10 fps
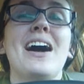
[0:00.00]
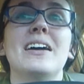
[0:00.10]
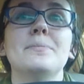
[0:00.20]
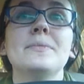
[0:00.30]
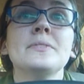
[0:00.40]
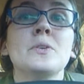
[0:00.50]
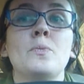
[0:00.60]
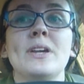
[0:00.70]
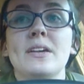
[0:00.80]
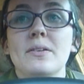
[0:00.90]
um,
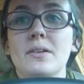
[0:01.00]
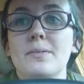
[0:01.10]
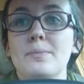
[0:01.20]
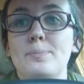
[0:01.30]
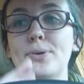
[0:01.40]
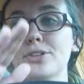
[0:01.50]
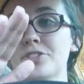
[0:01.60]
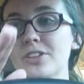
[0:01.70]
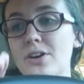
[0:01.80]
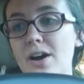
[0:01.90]
we push
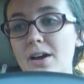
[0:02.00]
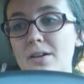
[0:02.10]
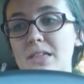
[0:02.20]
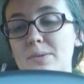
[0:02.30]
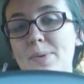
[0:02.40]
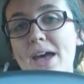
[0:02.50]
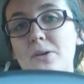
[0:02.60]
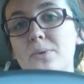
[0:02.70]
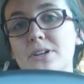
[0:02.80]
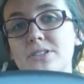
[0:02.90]
the car like,
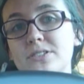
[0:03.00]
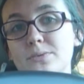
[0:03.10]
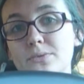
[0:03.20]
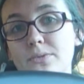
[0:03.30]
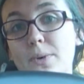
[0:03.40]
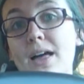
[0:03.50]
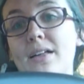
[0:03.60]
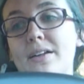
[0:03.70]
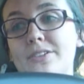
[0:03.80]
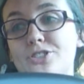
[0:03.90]
backwards
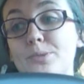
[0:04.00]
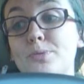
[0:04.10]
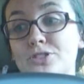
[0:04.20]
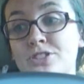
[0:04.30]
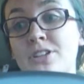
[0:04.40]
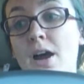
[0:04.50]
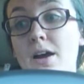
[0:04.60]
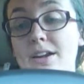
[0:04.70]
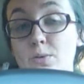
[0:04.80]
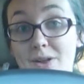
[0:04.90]
while uh, she pushes the
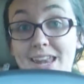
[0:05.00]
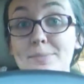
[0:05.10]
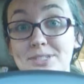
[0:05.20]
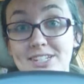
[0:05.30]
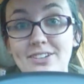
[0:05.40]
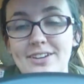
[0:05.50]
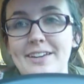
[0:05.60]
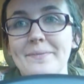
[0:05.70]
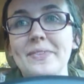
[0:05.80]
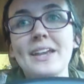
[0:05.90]
car in it while I'm
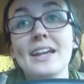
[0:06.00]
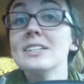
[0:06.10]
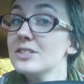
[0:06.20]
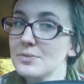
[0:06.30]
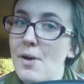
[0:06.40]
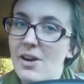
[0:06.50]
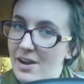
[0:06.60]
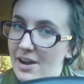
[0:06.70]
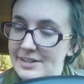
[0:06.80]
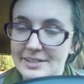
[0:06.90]
steering. It's a small
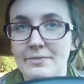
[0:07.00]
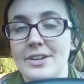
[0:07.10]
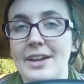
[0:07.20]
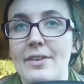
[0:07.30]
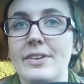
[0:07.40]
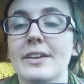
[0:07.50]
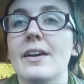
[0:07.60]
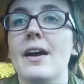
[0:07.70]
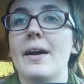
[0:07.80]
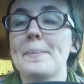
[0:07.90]
car, so I'm very heavy.
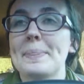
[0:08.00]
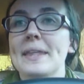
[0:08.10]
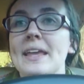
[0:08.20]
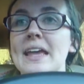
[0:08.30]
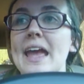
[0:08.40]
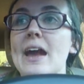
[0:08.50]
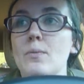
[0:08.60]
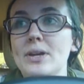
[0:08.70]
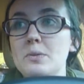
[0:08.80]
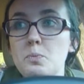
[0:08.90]
Um,
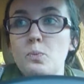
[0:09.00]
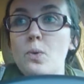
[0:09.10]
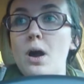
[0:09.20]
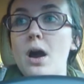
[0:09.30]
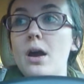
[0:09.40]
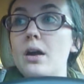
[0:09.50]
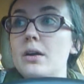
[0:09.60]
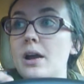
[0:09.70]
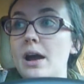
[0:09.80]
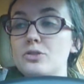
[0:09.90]
and we
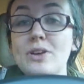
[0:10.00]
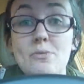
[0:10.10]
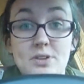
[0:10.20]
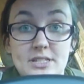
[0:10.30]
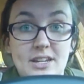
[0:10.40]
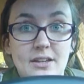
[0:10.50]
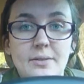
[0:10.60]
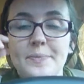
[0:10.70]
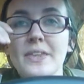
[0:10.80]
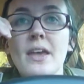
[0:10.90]
our uh, driveway is a hill.